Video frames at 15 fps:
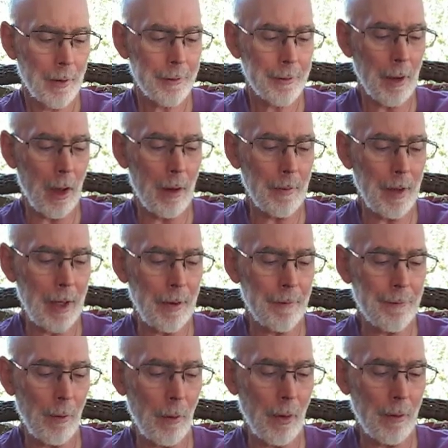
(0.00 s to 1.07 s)
Psalm
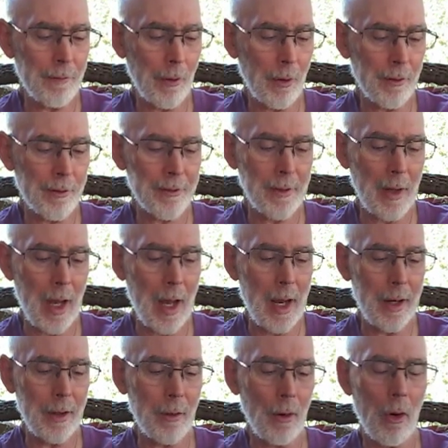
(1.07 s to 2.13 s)
84 verse
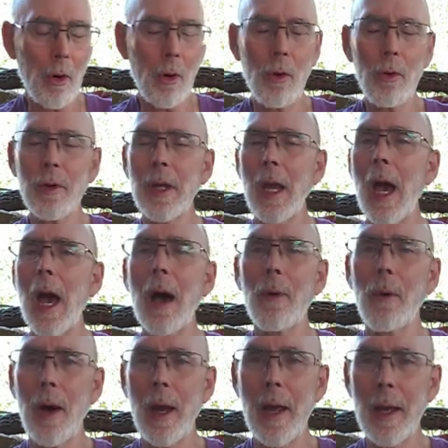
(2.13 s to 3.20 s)
9, O
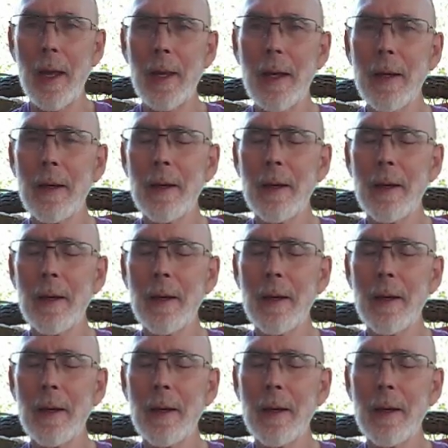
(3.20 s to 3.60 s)
Yahweh,